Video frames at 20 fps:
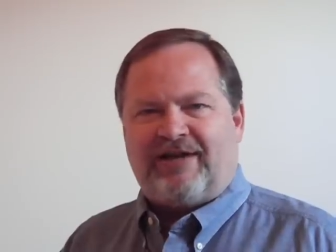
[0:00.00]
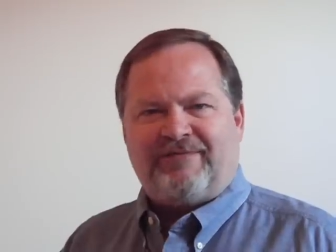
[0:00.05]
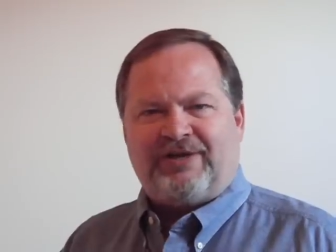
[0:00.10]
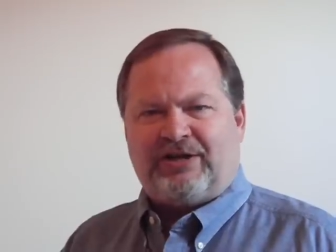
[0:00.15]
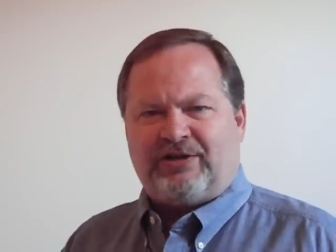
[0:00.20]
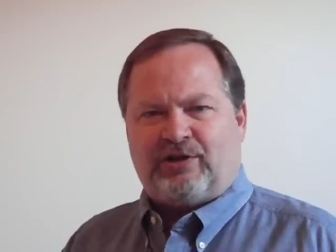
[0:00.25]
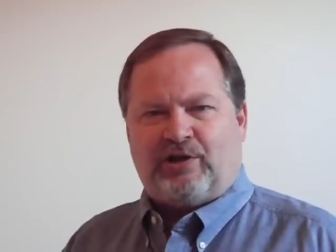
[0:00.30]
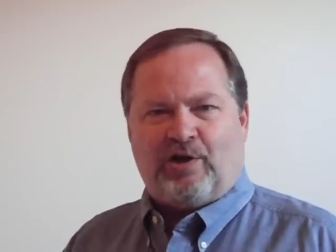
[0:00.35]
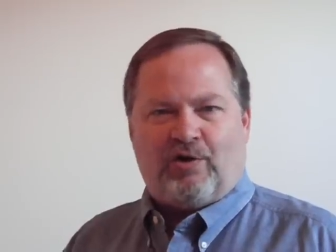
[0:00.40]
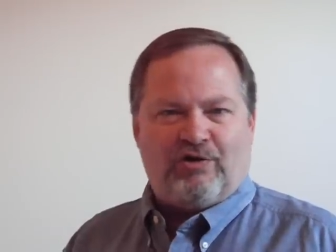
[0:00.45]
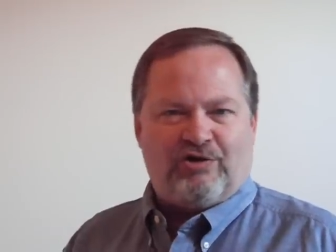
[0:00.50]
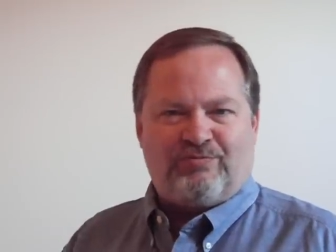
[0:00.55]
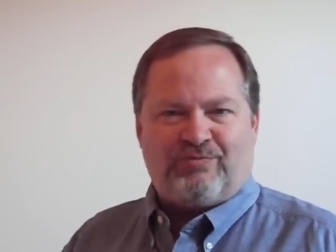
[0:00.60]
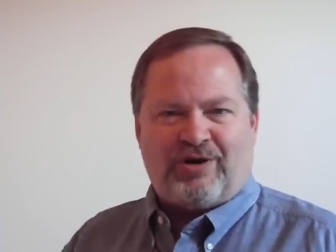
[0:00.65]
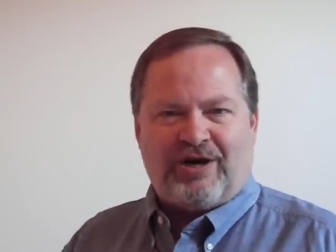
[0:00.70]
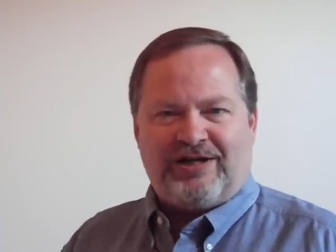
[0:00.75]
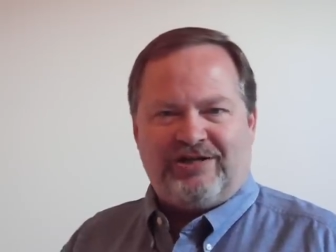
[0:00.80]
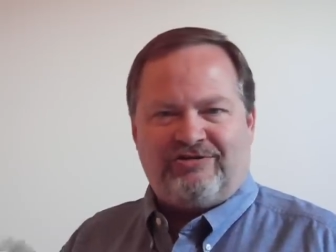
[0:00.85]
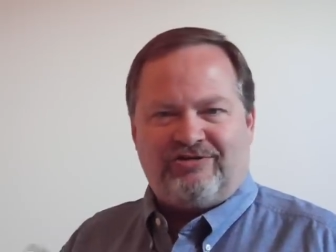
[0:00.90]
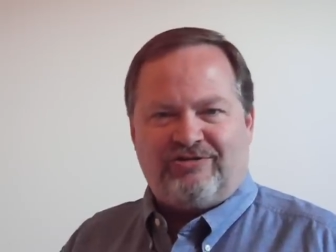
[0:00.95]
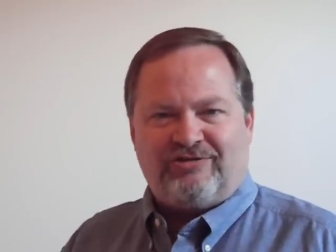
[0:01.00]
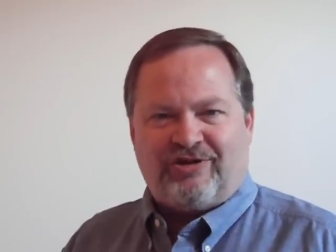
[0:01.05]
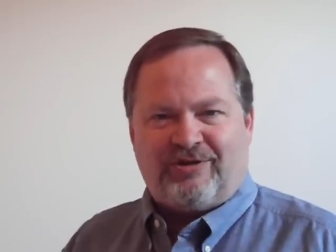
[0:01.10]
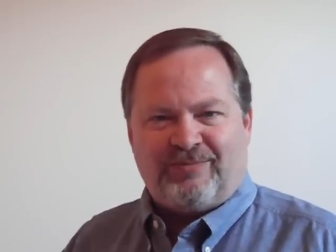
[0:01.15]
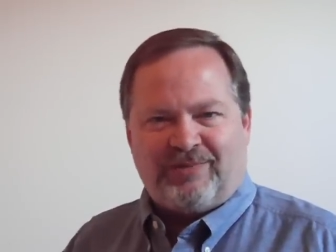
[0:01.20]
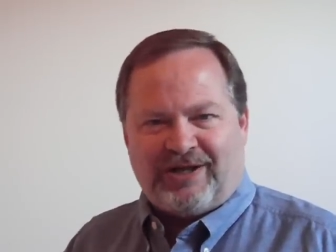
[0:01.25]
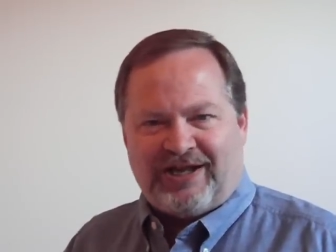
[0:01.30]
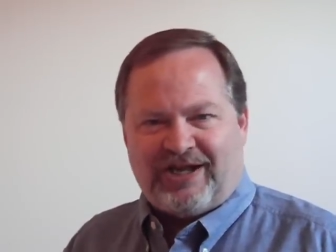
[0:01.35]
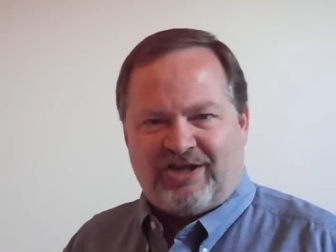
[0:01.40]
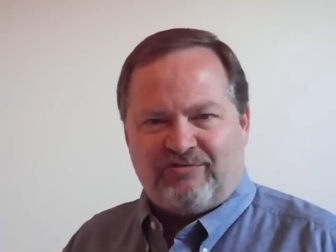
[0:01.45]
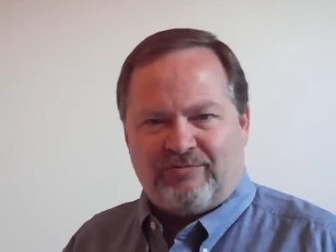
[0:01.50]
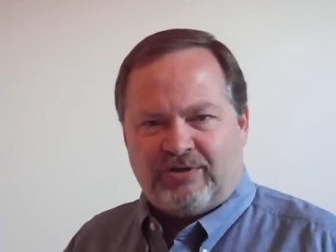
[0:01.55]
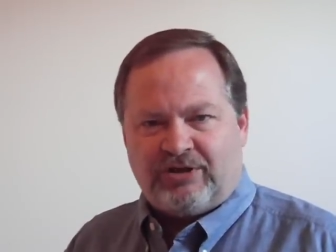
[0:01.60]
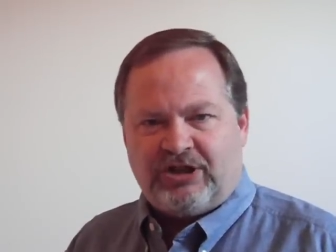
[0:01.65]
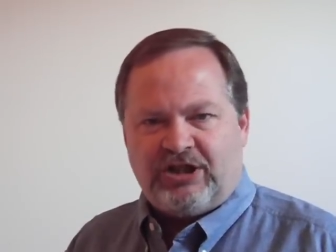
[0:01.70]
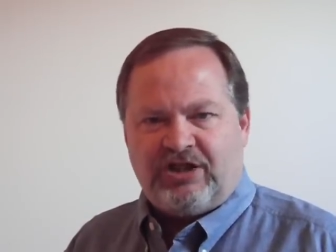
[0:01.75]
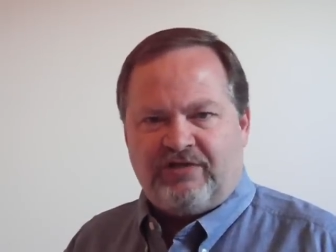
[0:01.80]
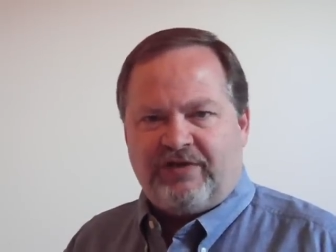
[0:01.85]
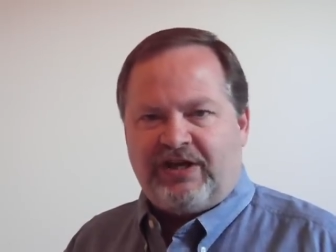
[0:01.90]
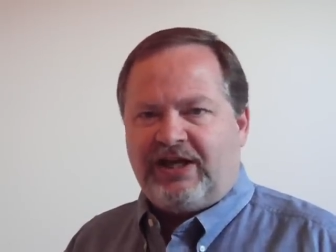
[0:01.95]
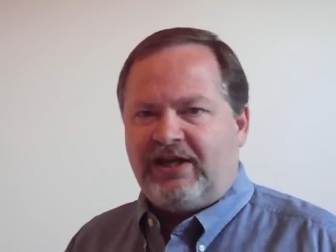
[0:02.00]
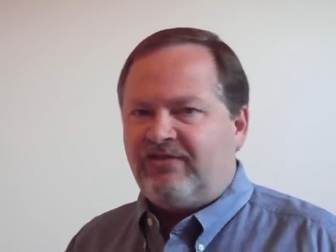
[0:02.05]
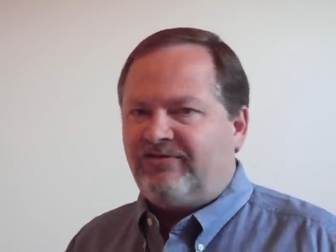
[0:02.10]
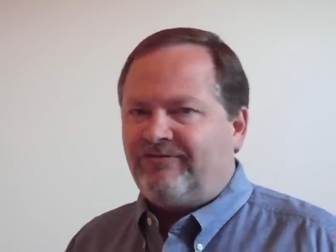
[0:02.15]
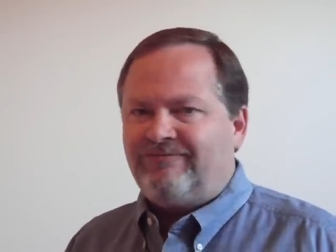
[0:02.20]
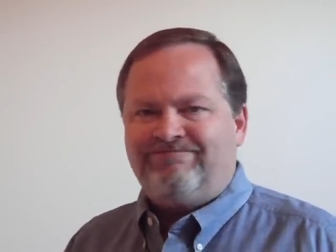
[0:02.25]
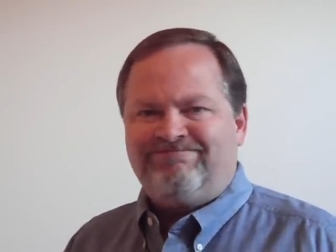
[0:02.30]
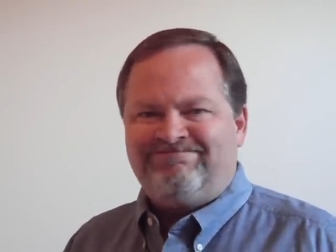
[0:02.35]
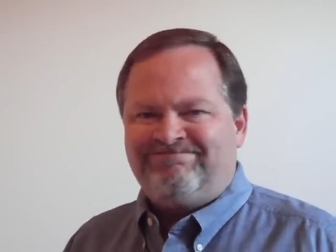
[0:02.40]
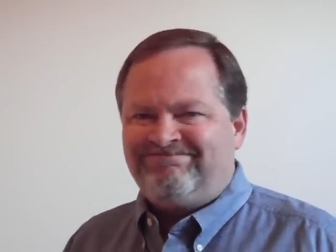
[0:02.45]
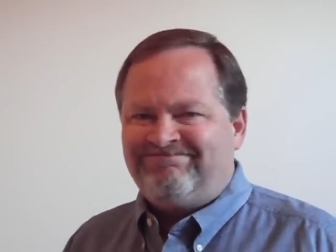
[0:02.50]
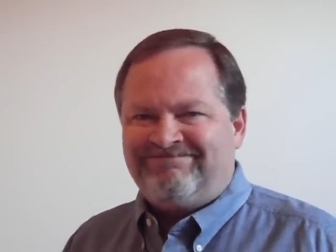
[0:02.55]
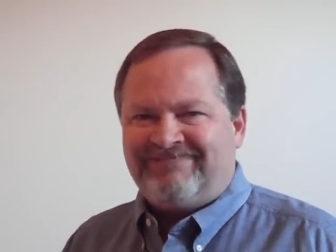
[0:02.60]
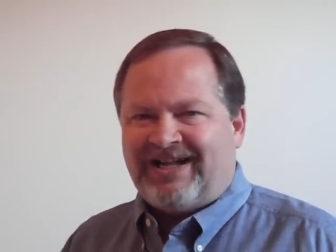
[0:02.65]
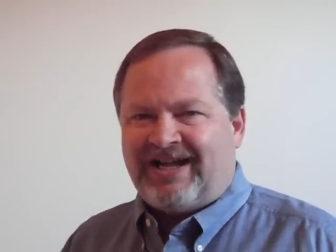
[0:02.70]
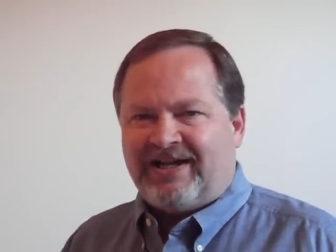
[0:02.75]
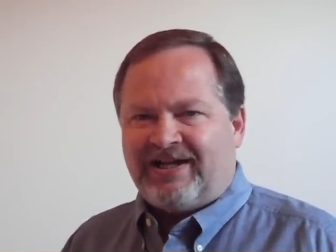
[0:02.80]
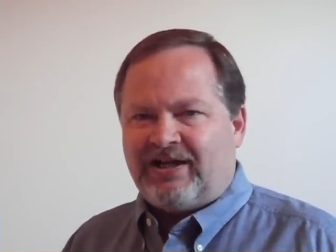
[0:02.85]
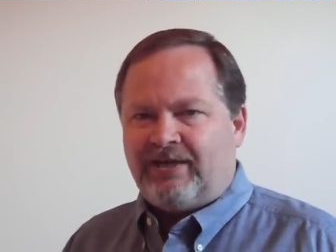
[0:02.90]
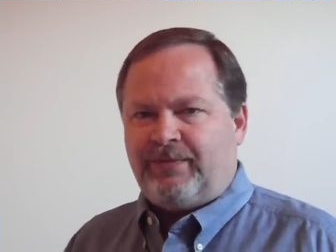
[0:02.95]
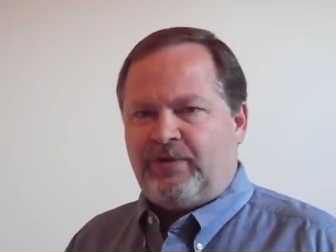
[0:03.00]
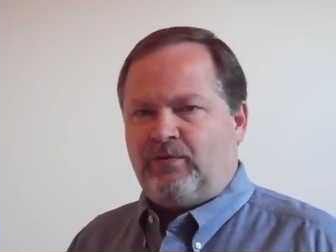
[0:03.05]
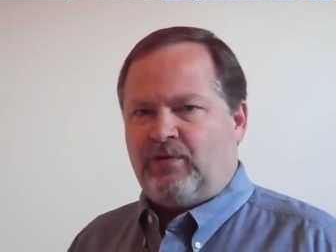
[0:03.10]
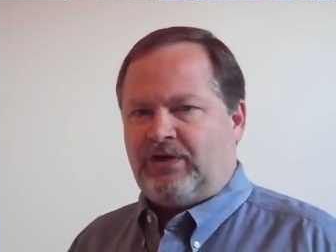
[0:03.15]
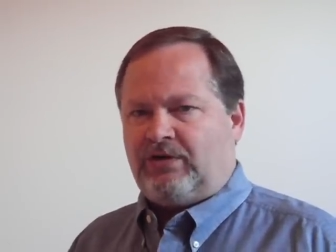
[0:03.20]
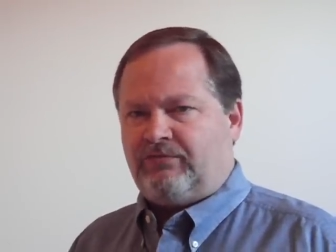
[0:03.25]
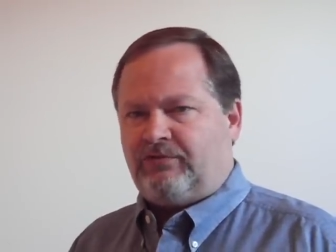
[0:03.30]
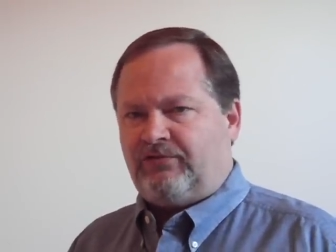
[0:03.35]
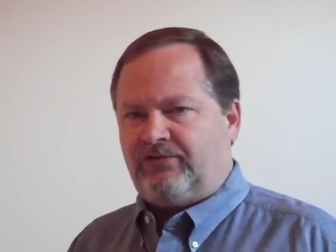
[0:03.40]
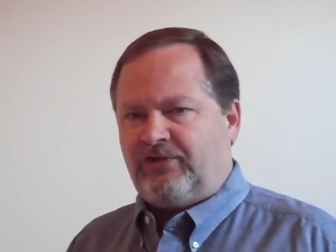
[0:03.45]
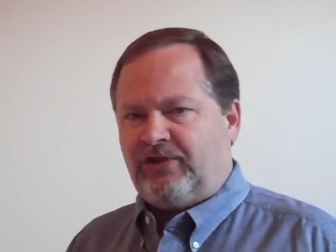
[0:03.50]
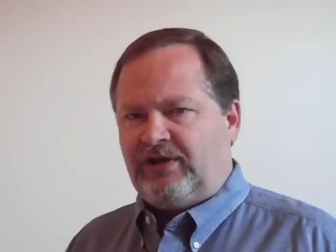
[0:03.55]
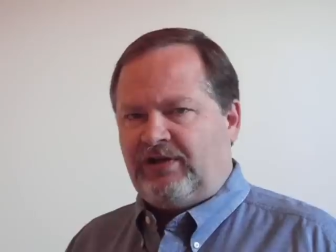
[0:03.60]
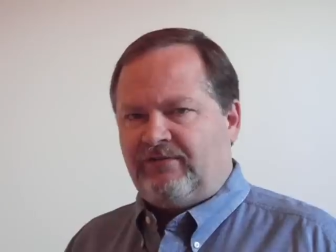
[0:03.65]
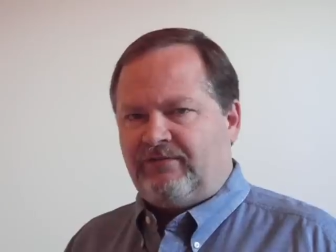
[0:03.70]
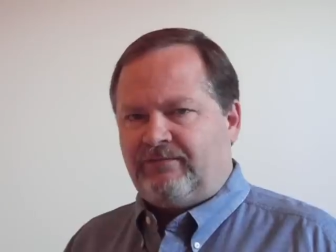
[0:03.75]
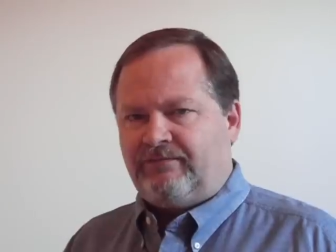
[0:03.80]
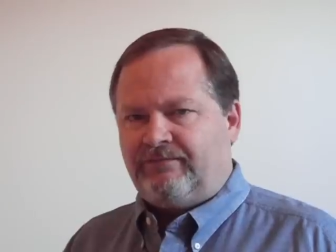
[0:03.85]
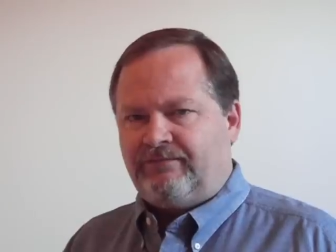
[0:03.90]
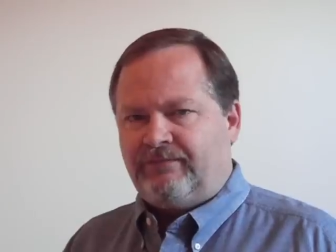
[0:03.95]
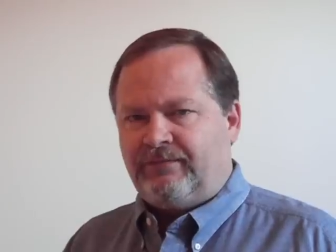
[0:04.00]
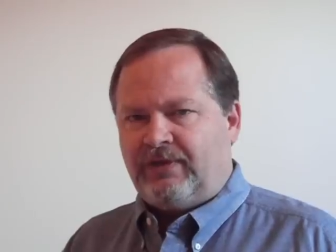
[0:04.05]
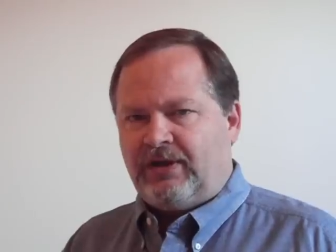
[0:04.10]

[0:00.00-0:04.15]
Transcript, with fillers: I've got the lowest prices on plasma TVs, not going to be well received.